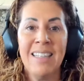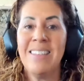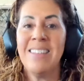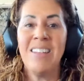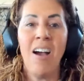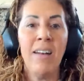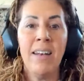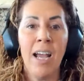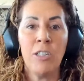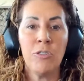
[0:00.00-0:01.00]
This is not
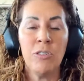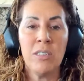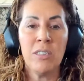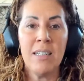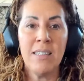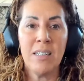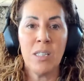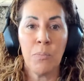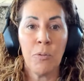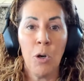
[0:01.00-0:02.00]
an exercise
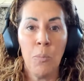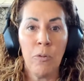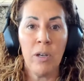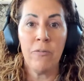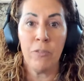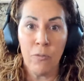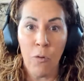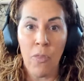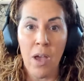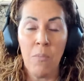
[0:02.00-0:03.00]
that's appropriate
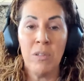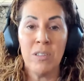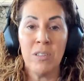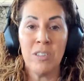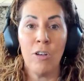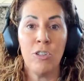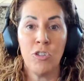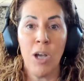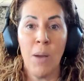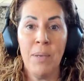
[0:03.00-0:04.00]
for them as far
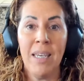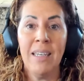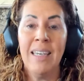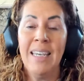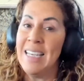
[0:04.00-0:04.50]
as jumping.